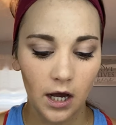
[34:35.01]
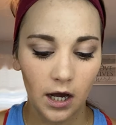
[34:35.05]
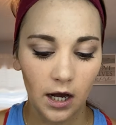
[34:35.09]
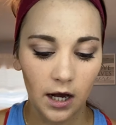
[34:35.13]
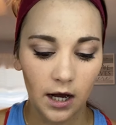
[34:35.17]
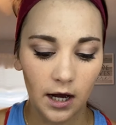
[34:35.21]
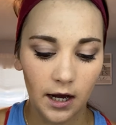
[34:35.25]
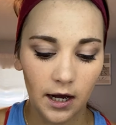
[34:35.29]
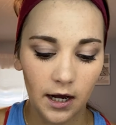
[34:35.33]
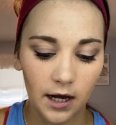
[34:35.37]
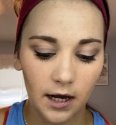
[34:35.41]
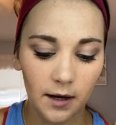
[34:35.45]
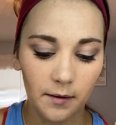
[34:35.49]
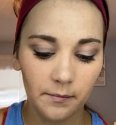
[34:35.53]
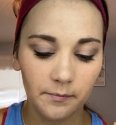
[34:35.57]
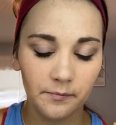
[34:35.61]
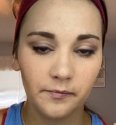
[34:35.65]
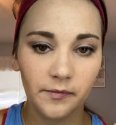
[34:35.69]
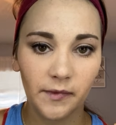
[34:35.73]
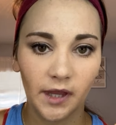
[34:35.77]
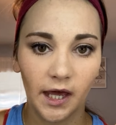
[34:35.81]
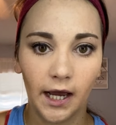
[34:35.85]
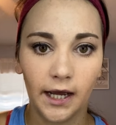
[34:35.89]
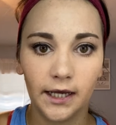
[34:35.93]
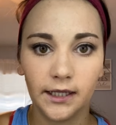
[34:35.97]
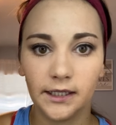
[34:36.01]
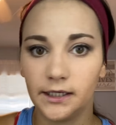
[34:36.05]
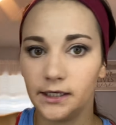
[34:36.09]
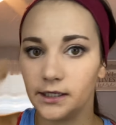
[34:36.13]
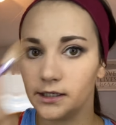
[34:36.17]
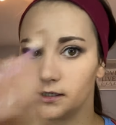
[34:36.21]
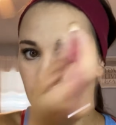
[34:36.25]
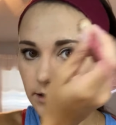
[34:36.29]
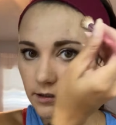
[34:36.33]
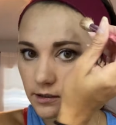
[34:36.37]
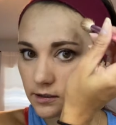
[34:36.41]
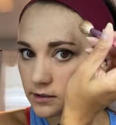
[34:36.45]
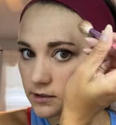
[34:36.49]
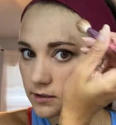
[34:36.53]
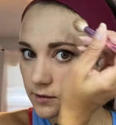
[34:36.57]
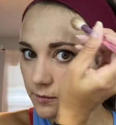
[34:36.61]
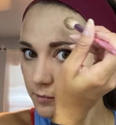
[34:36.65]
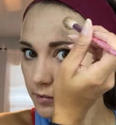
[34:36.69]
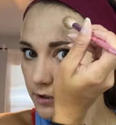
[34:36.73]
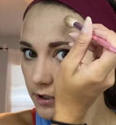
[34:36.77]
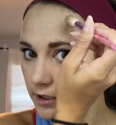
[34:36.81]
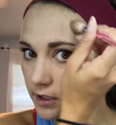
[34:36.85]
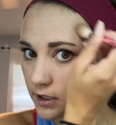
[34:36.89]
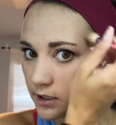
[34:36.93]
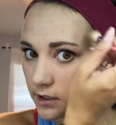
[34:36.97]
I like to
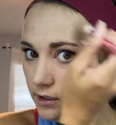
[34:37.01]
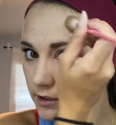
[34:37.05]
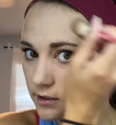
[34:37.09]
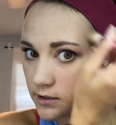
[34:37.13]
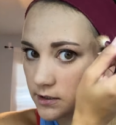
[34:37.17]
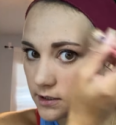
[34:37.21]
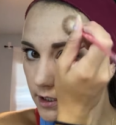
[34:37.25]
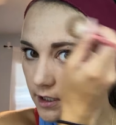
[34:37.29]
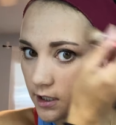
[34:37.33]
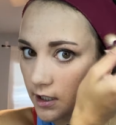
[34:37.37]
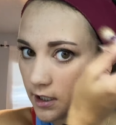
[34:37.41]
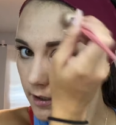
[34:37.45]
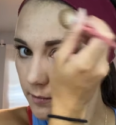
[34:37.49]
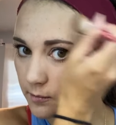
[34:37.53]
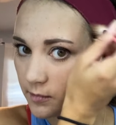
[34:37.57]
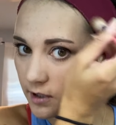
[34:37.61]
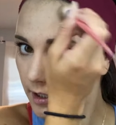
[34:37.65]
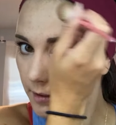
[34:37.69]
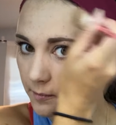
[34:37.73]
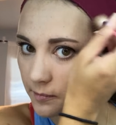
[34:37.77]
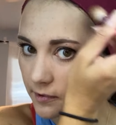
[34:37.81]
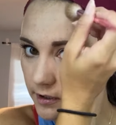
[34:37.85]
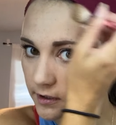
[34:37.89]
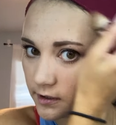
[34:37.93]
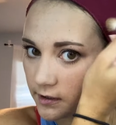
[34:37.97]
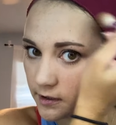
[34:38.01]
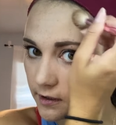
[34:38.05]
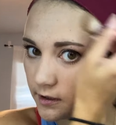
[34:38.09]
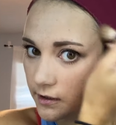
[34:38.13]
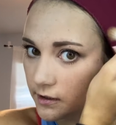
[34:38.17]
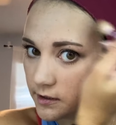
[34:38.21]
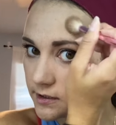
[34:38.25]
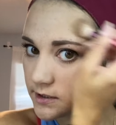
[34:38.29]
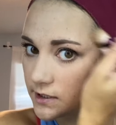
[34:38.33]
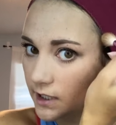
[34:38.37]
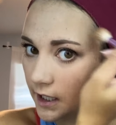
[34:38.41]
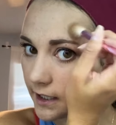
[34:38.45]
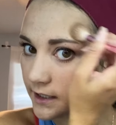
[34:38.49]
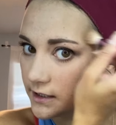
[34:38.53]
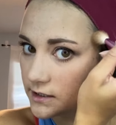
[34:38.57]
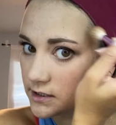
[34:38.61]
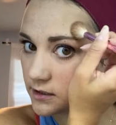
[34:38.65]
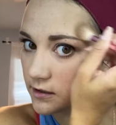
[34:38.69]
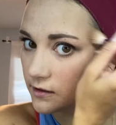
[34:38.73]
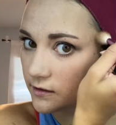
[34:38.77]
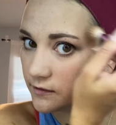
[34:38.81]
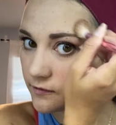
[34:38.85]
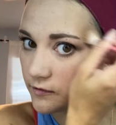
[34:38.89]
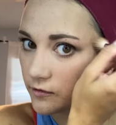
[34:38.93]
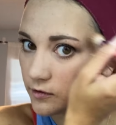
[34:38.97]
put some up on the sides of
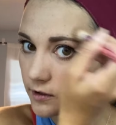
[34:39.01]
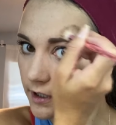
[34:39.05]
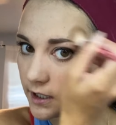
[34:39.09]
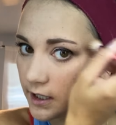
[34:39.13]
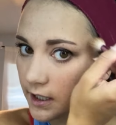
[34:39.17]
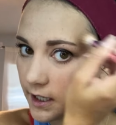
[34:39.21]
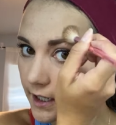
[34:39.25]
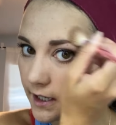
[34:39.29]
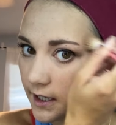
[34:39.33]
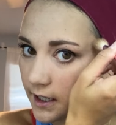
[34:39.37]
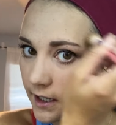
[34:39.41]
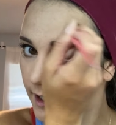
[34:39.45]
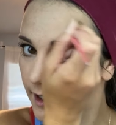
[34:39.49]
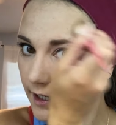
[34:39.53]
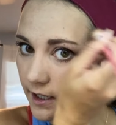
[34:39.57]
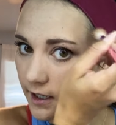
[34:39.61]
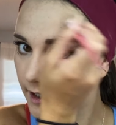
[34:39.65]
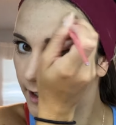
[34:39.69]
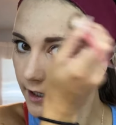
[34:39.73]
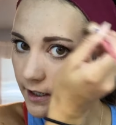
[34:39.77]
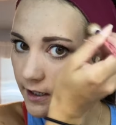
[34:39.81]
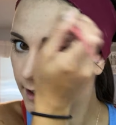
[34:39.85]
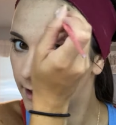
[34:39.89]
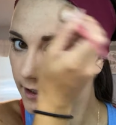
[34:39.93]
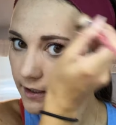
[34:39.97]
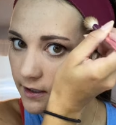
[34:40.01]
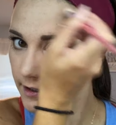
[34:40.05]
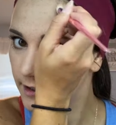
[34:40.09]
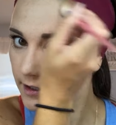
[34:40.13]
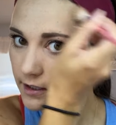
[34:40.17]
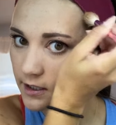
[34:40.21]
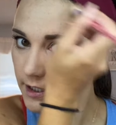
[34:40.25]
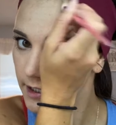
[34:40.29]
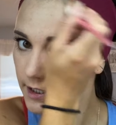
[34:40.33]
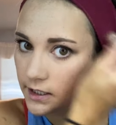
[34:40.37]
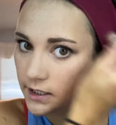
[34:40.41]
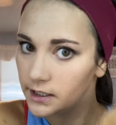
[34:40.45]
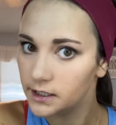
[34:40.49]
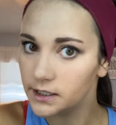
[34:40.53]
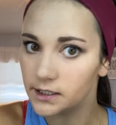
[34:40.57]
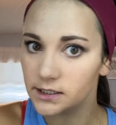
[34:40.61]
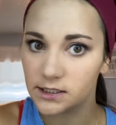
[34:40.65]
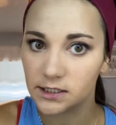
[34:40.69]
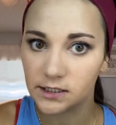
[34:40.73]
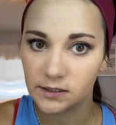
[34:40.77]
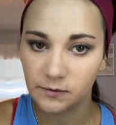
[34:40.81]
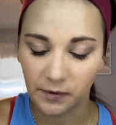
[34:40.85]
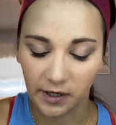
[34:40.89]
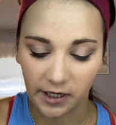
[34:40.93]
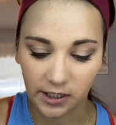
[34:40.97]
the forehead,
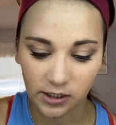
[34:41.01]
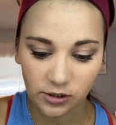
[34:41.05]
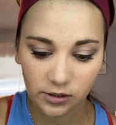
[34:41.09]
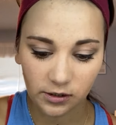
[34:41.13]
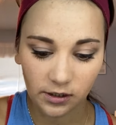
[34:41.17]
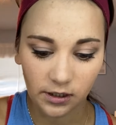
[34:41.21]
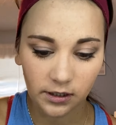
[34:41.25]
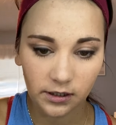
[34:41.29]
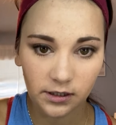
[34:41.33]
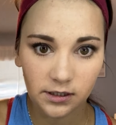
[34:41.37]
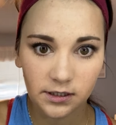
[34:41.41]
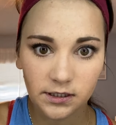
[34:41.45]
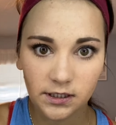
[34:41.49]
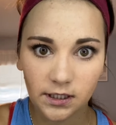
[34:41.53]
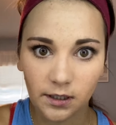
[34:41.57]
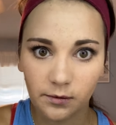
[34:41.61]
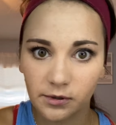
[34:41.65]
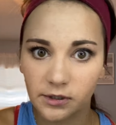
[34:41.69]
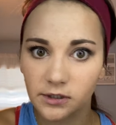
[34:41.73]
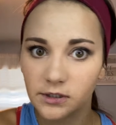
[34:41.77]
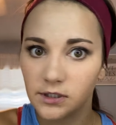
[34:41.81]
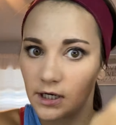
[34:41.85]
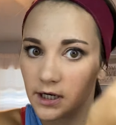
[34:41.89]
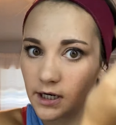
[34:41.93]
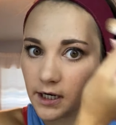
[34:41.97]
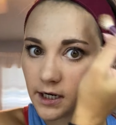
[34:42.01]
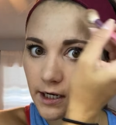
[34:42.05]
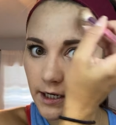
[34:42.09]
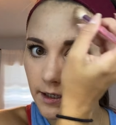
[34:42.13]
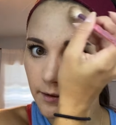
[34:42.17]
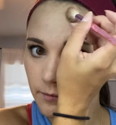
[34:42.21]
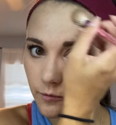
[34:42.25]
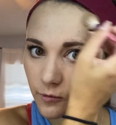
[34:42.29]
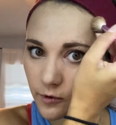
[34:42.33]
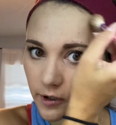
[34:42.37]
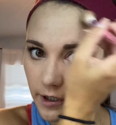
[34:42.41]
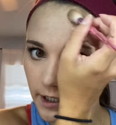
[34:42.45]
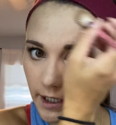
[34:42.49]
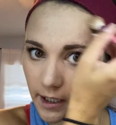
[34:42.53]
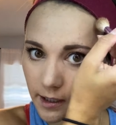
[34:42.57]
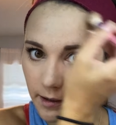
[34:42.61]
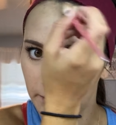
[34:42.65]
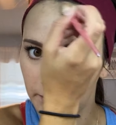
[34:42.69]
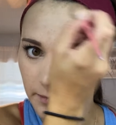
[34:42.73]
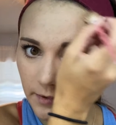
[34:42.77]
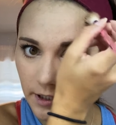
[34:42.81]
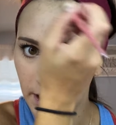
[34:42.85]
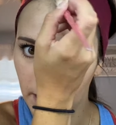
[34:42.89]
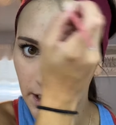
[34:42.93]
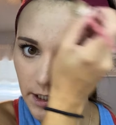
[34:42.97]
especially in the summertime when
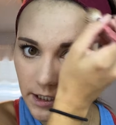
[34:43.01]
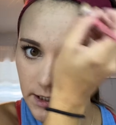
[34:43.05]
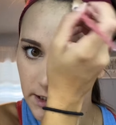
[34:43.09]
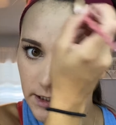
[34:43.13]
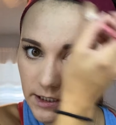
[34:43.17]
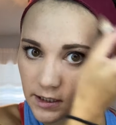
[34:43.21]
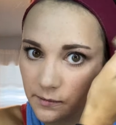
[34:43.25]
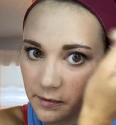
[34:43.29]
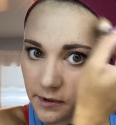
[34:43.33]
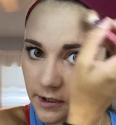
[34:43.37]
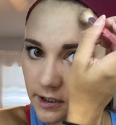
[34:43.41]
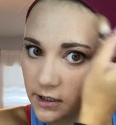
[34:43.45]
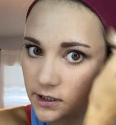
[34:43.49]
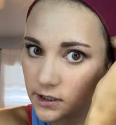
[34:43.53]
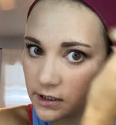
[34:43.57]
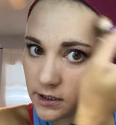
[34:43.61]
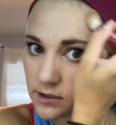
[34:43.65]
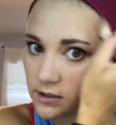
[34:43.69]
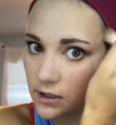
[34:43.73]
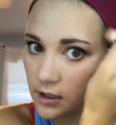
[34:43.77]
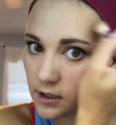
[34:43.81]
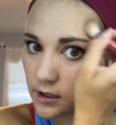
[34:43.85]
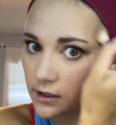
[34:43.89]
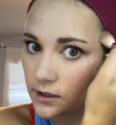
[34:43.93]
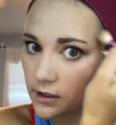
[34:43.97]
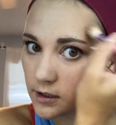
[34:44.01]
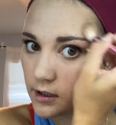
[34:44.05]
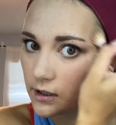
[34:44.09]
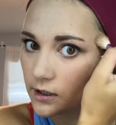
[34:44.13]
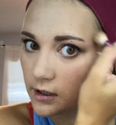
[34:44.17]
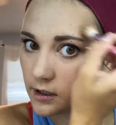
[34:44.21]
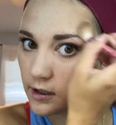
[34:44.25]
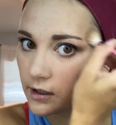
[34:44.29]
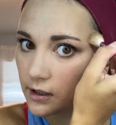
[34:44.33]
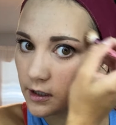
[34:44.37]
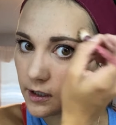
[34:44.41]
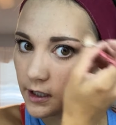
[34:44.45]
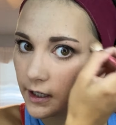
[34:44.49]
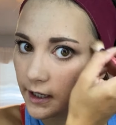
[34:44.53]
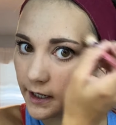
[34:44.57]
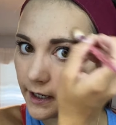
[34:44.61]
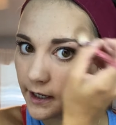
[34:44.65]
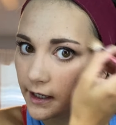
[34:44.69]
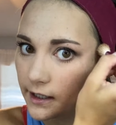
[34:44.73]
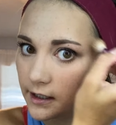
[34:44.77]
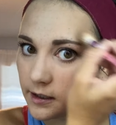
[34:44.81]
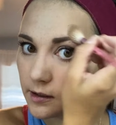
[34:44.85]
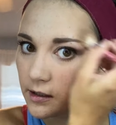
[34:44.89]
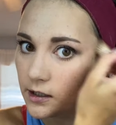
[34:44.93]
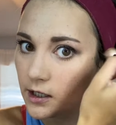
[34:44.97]
I'm typically darker
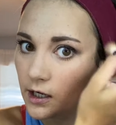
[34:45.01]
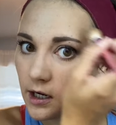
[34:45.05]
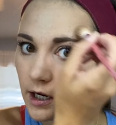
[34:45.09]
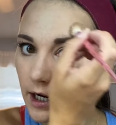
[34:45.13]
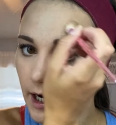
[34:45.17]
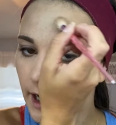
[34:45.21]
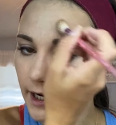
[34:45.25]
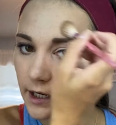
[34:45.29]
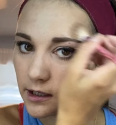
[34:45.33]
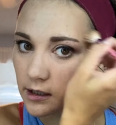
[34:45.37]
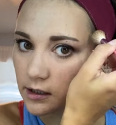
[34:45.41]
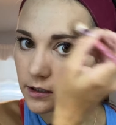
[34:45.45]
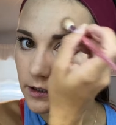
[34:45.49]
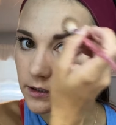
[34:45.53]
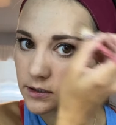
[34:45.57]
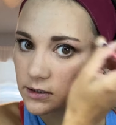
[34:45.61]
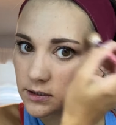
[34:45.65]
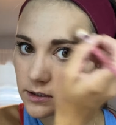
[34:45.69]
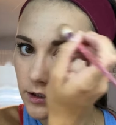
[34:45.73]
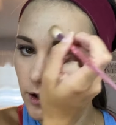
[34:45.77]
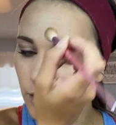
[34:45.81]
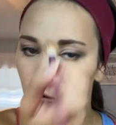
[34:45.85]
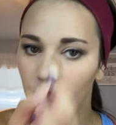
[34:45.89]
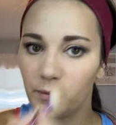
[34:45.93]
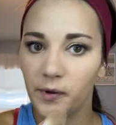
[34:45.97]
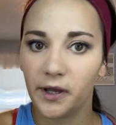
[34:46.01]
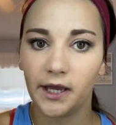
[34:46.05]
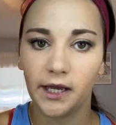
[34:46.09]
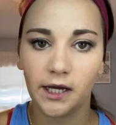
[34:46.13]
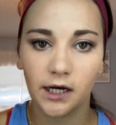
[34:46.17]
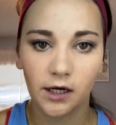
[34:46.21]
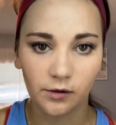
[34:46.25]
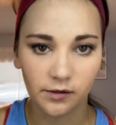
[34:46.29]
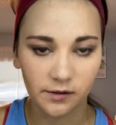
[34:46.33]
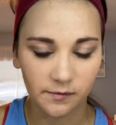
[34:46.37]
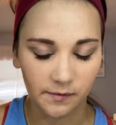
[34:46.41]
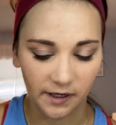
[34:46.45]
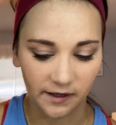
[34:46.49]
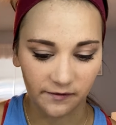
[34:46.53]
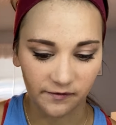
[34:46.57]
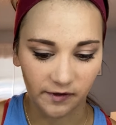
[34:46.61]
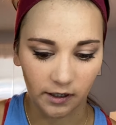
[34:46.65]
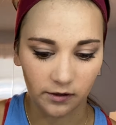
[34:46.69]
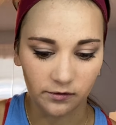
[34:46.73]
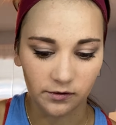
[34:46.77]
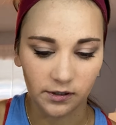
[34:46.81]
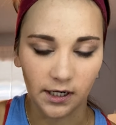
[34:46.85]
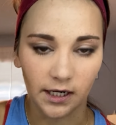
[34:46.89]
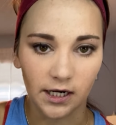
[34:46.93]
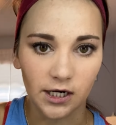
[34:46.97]
and I look so pale with my
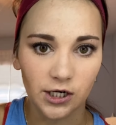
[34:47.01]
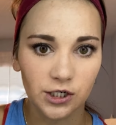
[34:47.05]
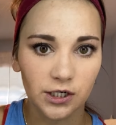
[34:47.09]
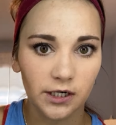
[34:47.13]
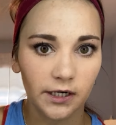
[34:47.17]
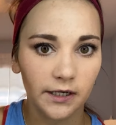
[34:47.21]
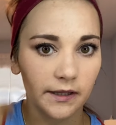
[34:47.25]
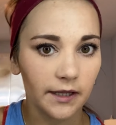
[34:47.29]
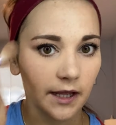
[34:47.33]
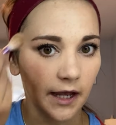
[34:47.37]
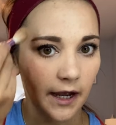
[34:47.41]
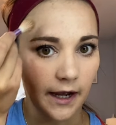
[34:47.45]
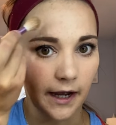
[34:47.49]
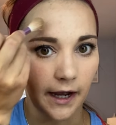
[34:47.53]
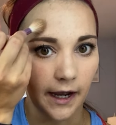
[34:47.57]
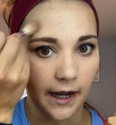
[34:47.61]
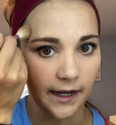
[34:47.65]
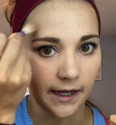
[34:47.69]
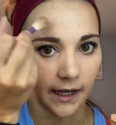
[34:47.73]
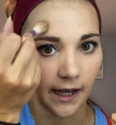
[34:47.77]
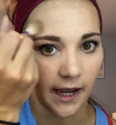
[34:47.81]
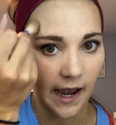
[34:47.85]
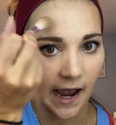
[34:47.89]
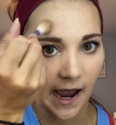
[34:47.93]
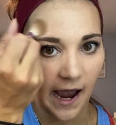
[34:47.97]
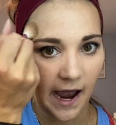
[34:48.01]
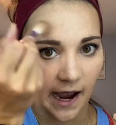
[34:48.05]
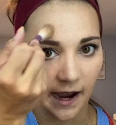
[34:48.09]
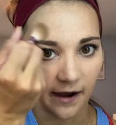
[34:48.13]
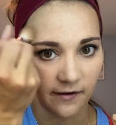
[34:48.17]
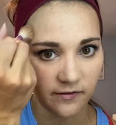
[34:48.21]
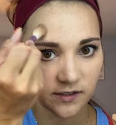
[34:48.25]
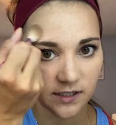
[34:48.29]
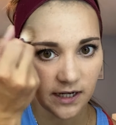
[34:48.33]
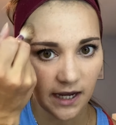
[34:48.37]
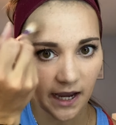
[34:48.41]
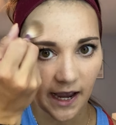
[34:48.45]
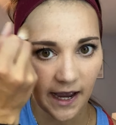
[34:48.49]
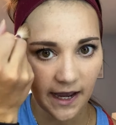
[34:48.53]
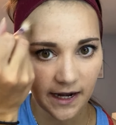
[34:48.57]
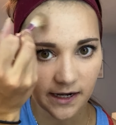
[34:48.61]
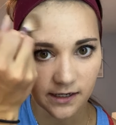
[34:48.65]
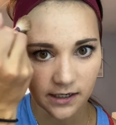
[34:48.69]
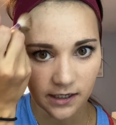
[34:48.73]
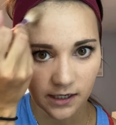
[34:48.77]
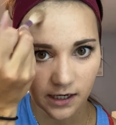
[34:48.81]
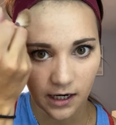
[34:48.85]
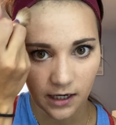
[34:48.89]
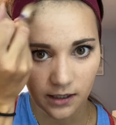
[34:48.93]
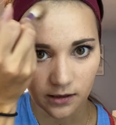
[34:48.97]
foundation that I have to add
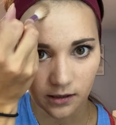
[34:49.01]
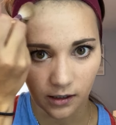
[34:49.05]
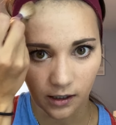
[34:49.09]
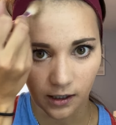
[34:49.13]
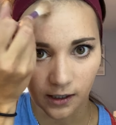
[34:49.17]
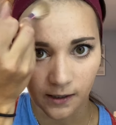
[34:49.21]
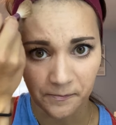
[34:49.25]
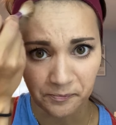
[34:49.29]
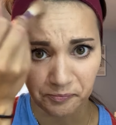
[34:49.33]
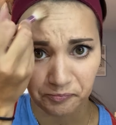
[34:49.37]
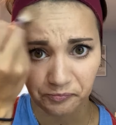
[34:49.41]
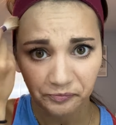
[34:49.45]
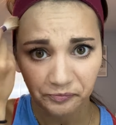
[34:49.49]
in color.